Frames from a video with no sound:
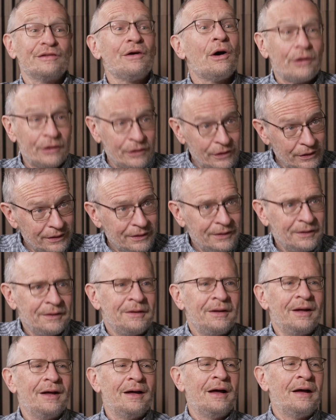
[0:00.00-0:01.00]
is hard.
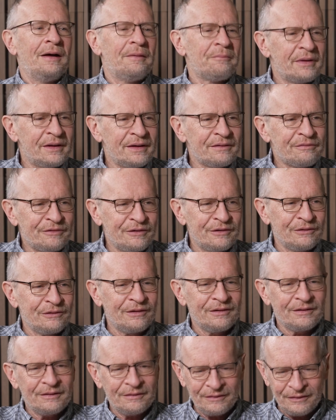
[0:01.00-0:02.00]
Um, if
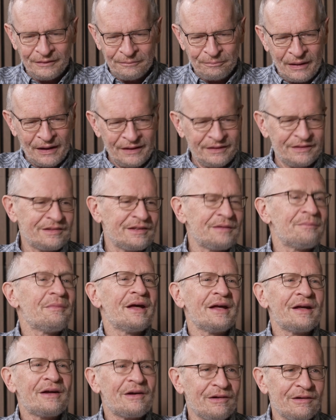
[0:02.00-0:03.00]
you're a
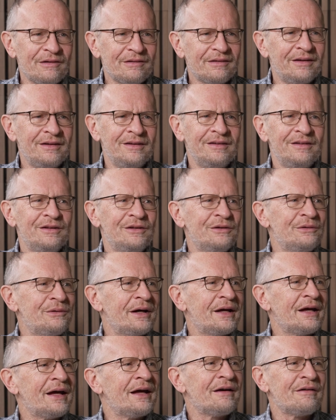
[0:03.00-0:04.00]
policymaker, you
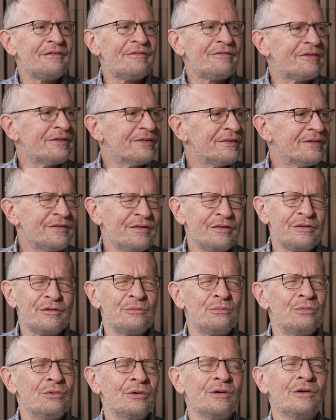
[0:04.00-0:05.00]
have
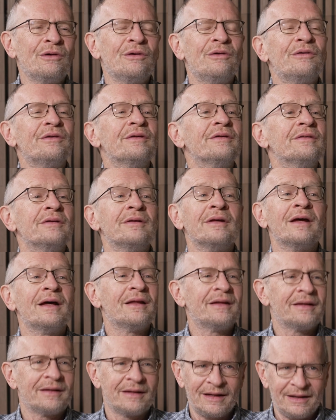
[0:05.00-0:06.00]
the world
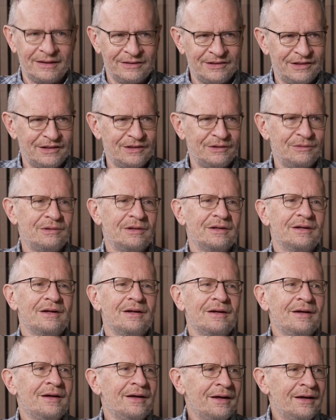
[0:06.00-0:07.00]
yelling at you.
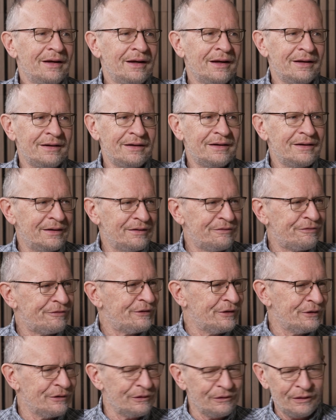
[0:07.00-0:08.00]
And
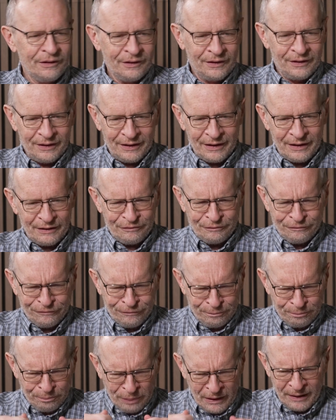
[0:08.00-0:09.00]
if you're a
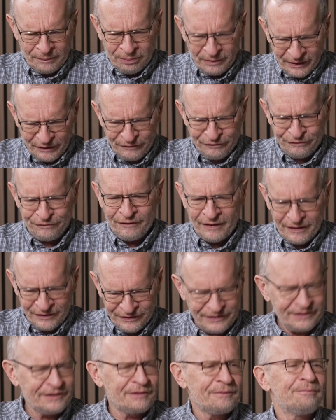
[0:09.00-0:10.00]
public
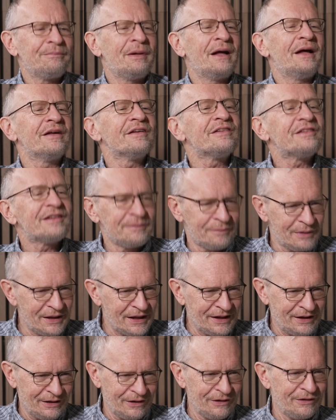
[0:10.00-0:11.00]
facing
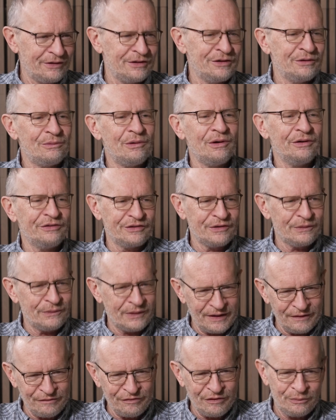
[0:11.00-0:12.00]
policymaker, you also
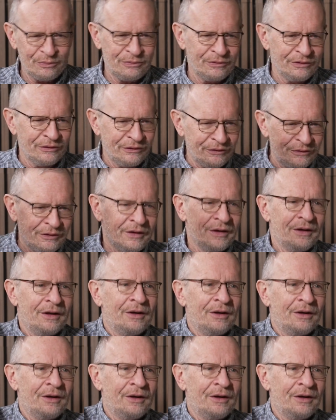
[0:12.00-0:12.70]
have the world